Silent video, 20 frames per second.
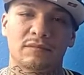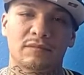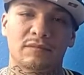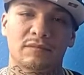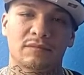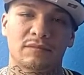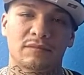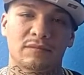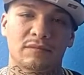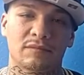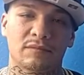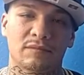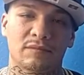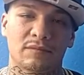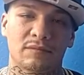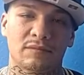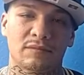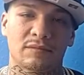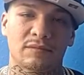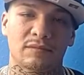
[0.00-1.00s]

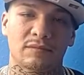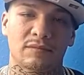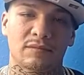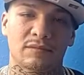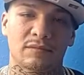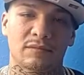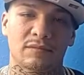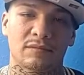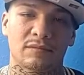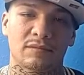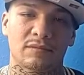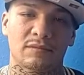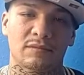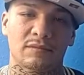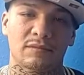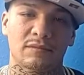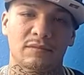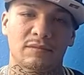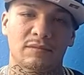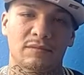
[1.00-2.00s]

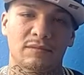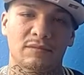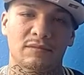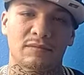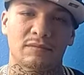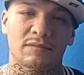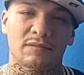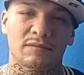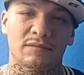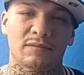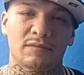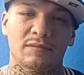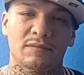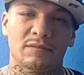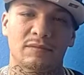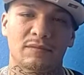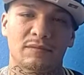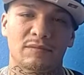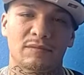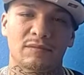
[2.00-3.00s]

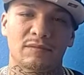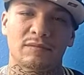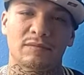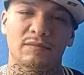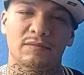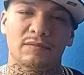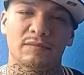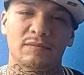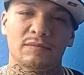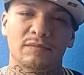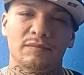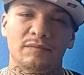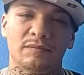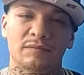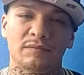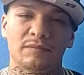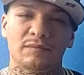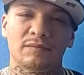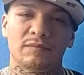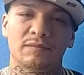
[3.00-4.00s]

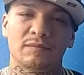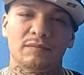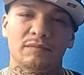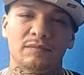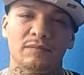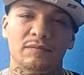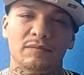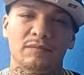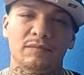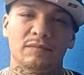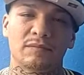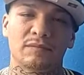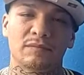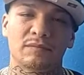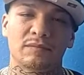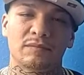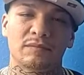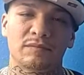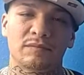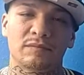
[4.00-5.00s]

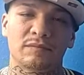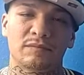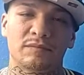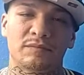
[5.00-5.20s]
[no speech]